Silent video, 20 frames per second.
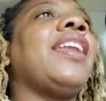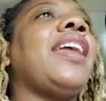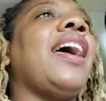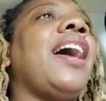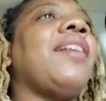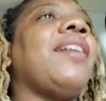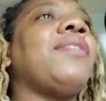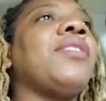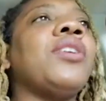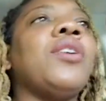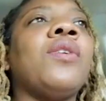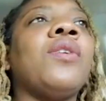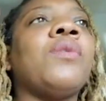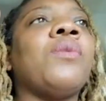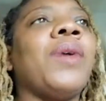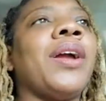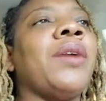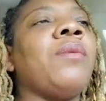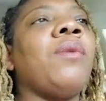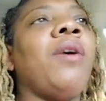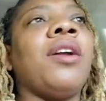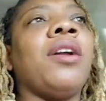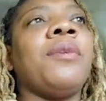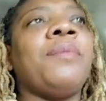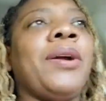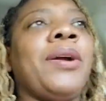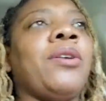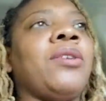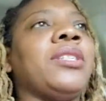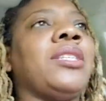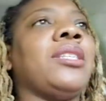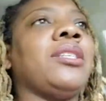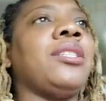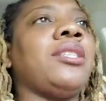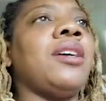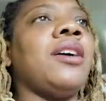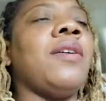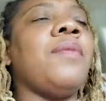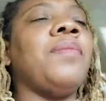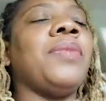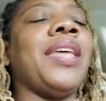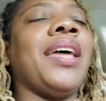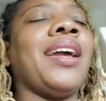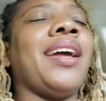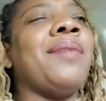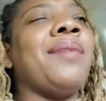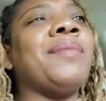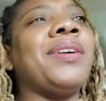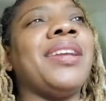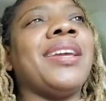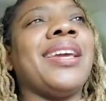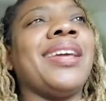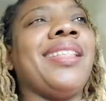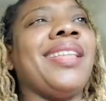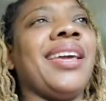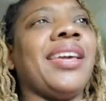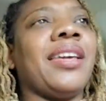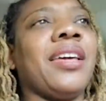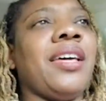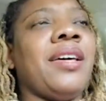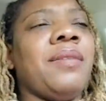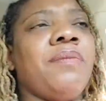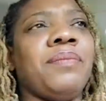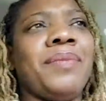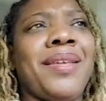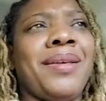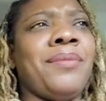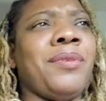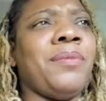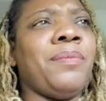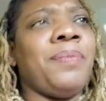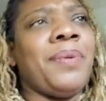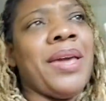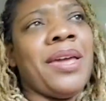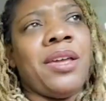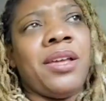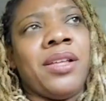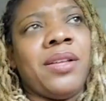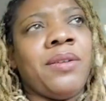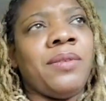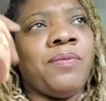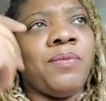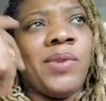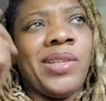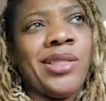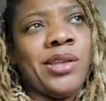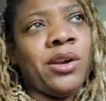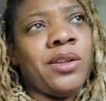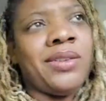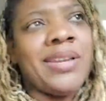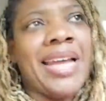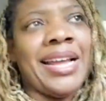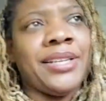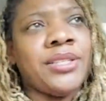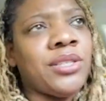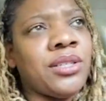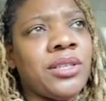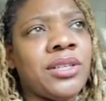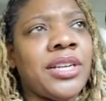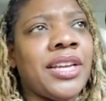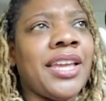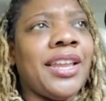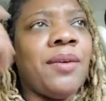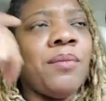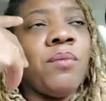having your own rainwater barrel system, I'm going to get I'm going to pay a little nicer and get it